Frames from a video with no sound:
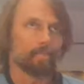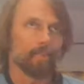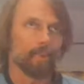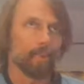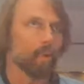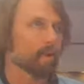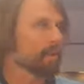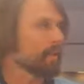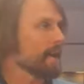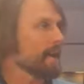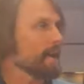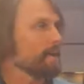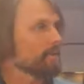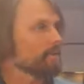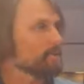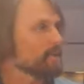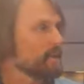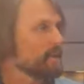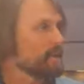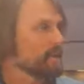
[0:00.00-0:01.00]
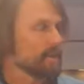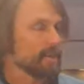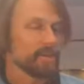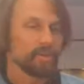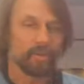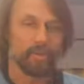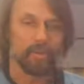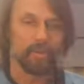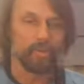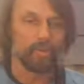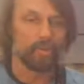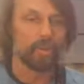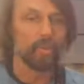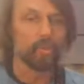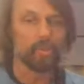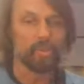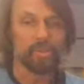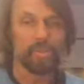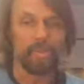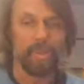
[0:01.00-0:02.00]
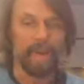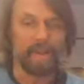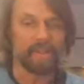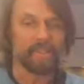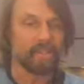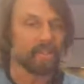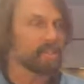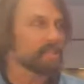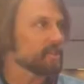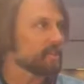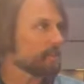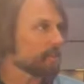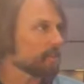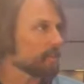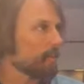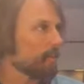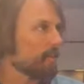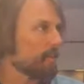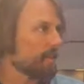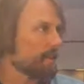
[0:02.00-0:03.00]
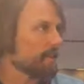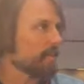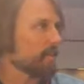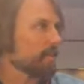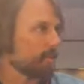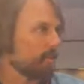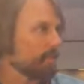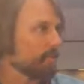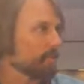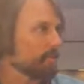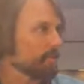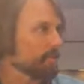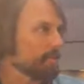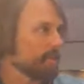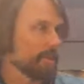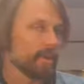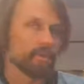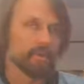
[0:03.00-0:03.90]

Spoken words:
programmed to use the medicines that are growing in the earth